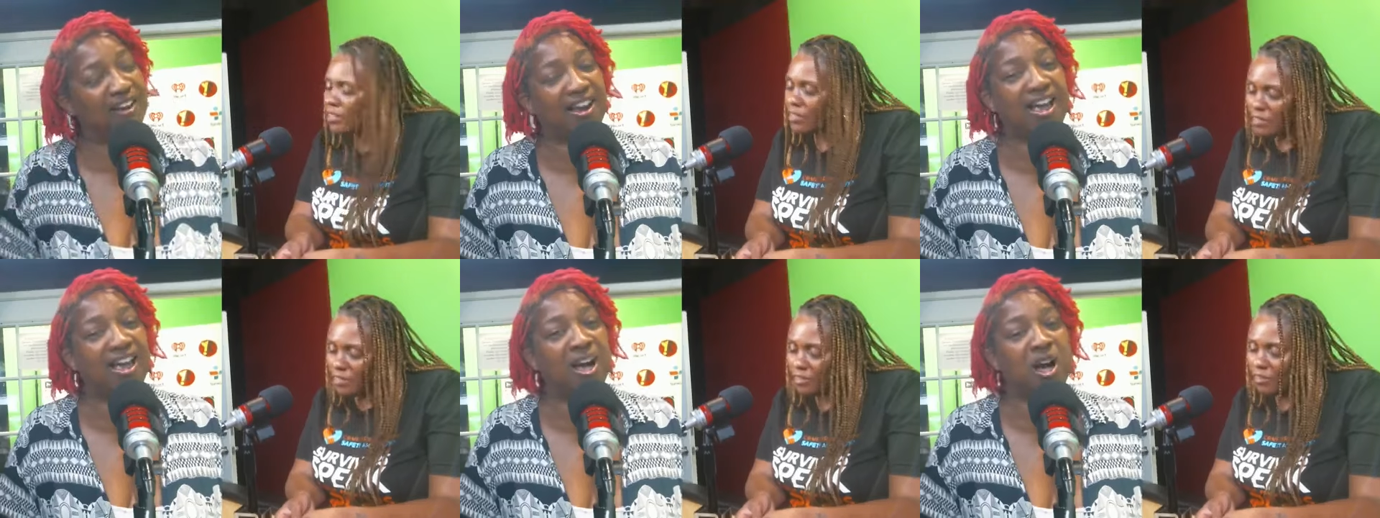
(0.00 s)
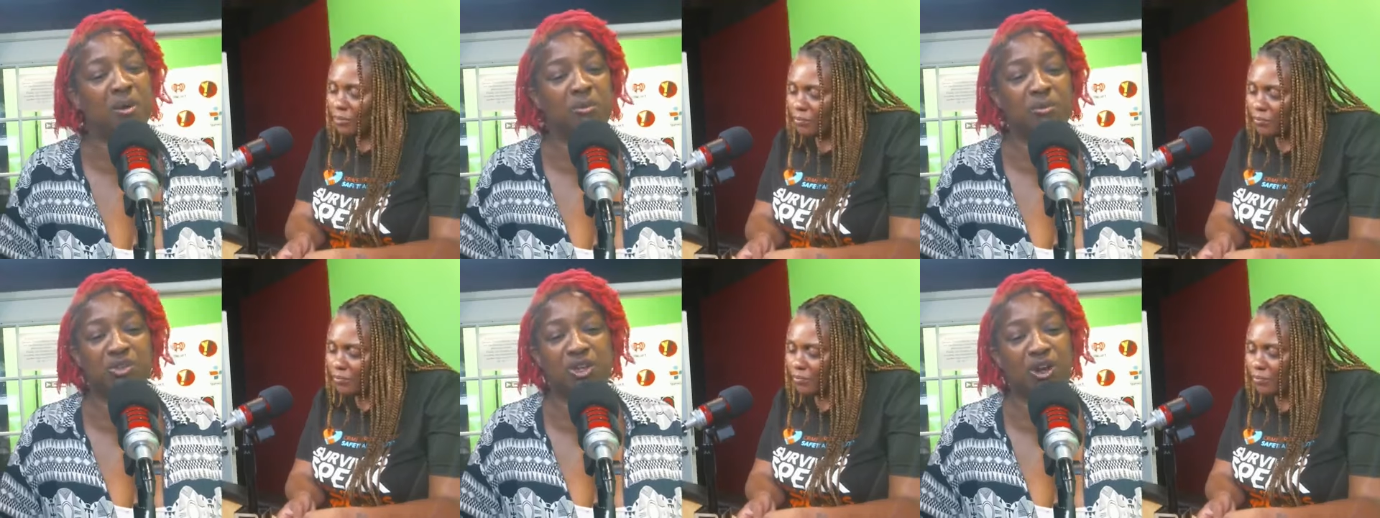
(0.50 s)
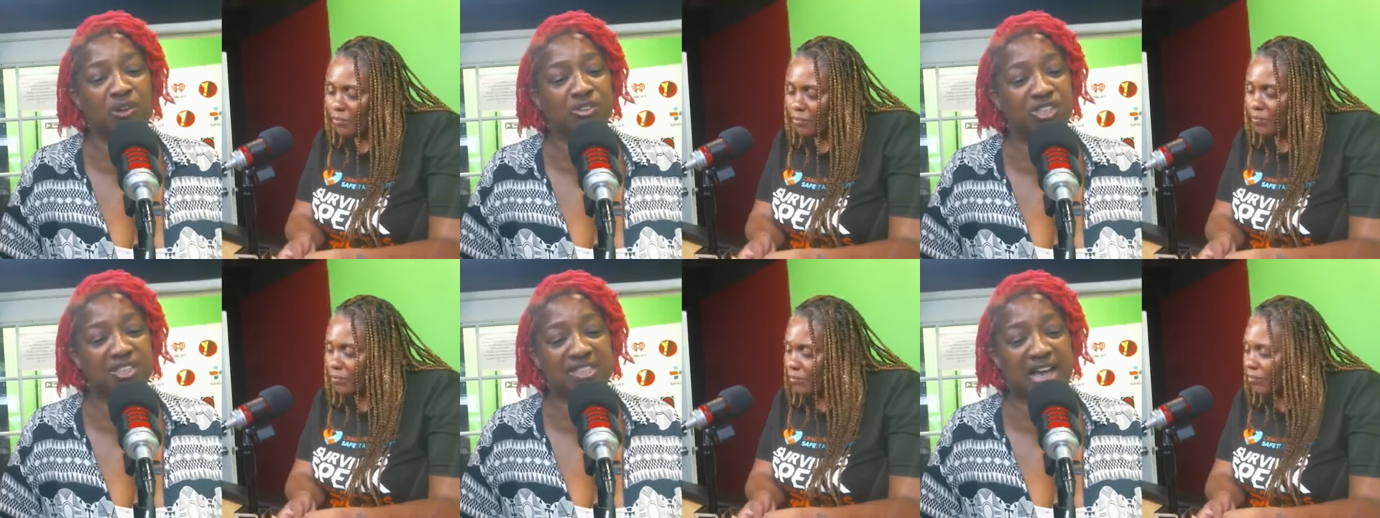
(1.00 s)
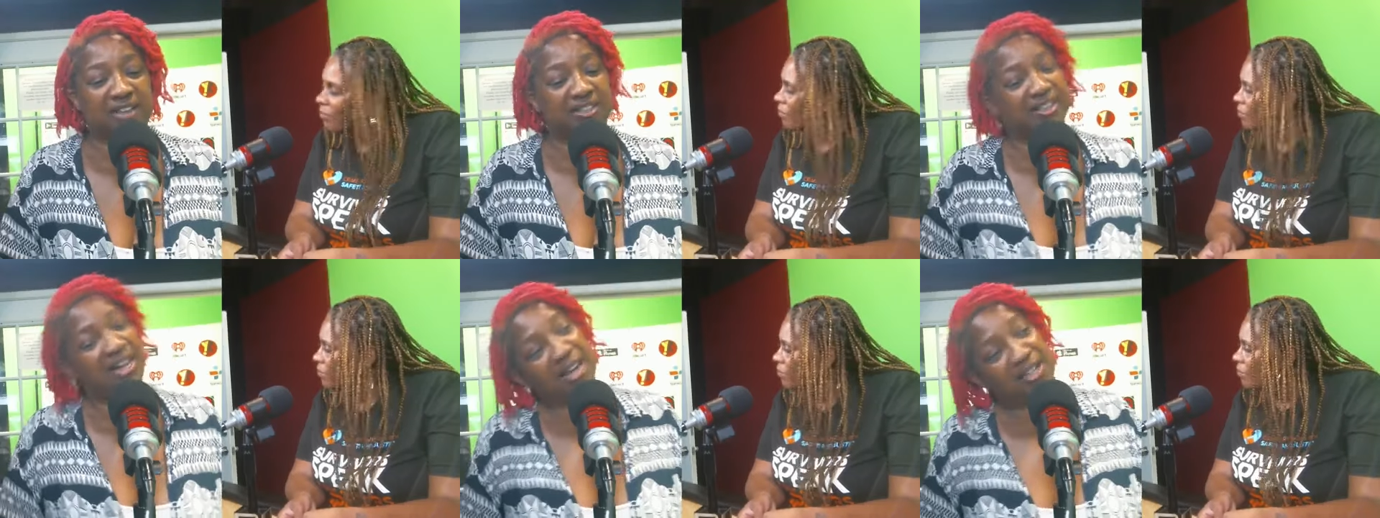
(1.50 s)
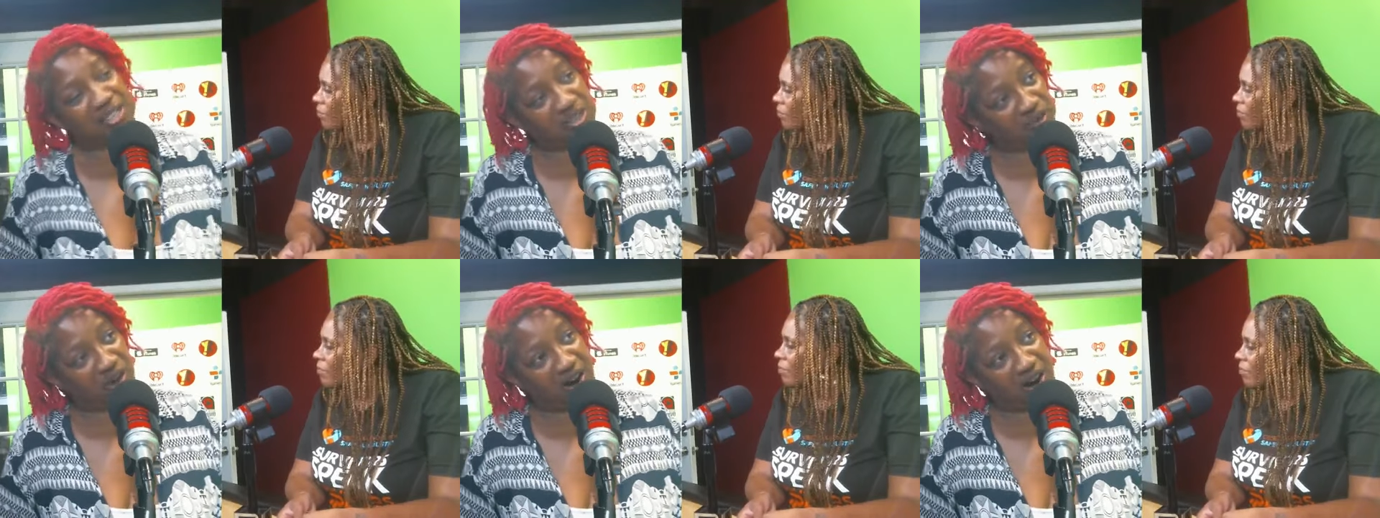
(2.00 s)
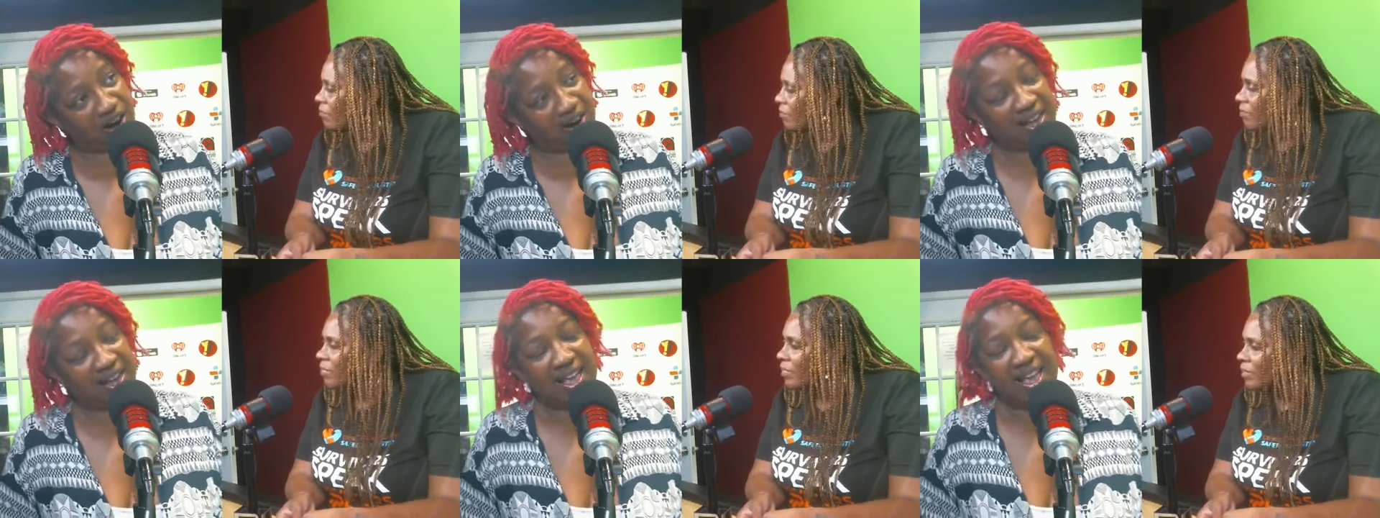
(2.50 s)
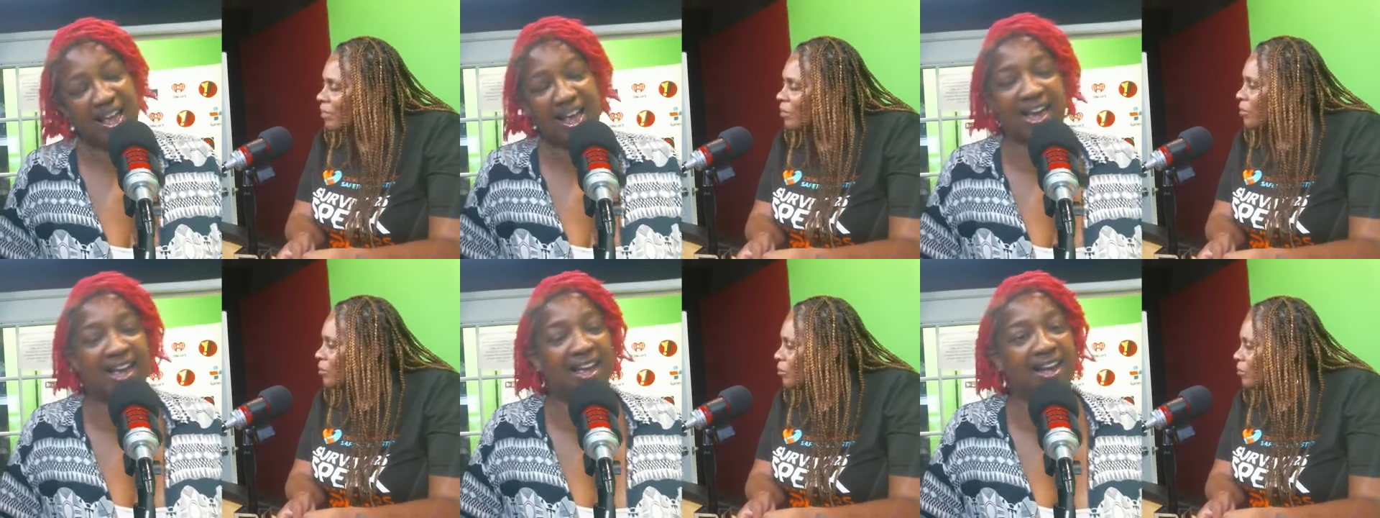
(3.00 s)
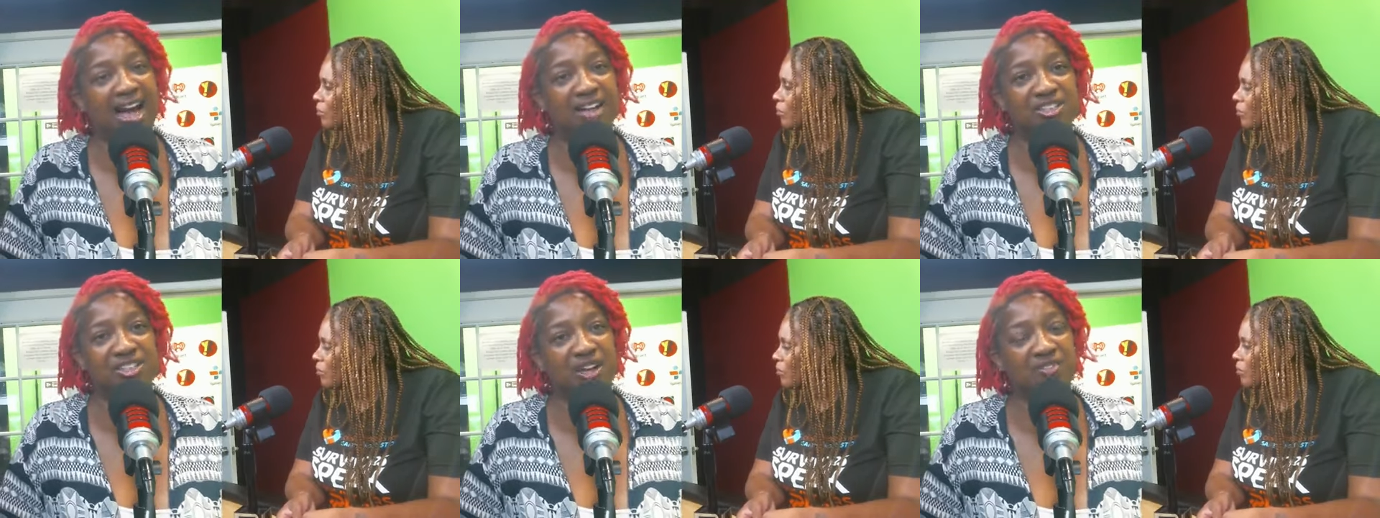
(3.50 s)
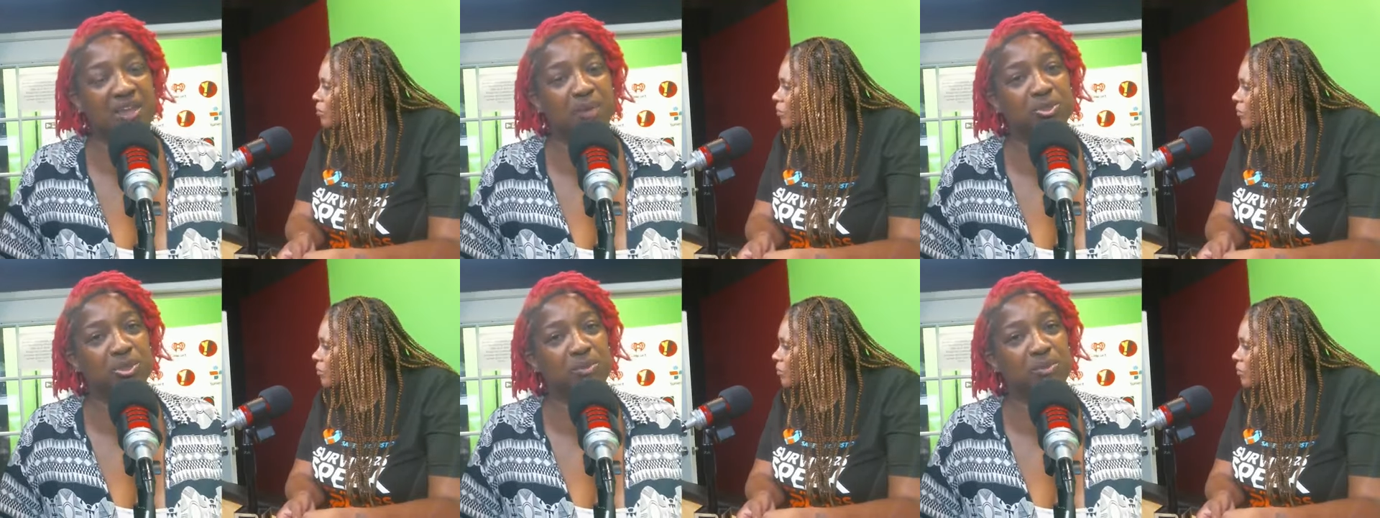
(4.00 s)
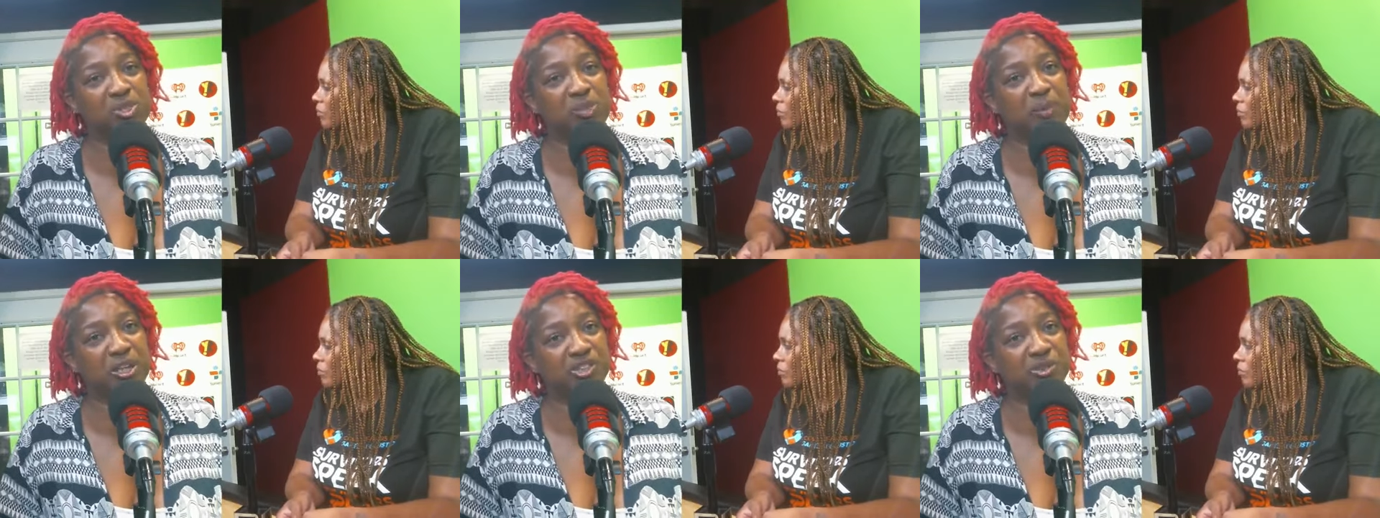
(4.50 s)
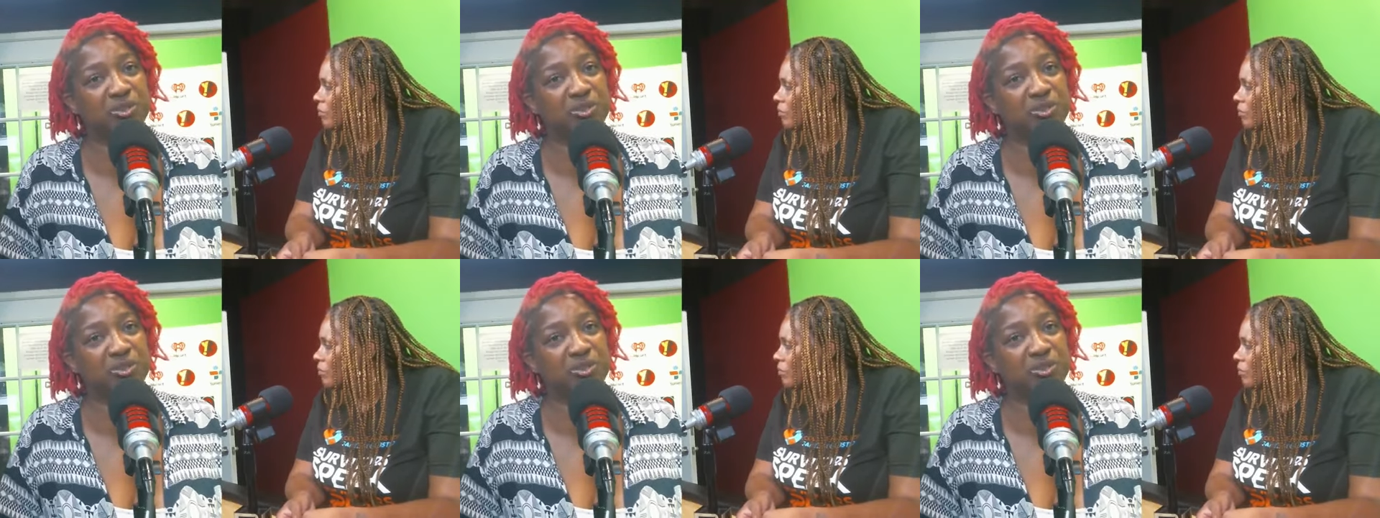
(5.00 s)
Speaker 1: yes. um, you know, just out the kindness of your heart. And I just thought that was the most special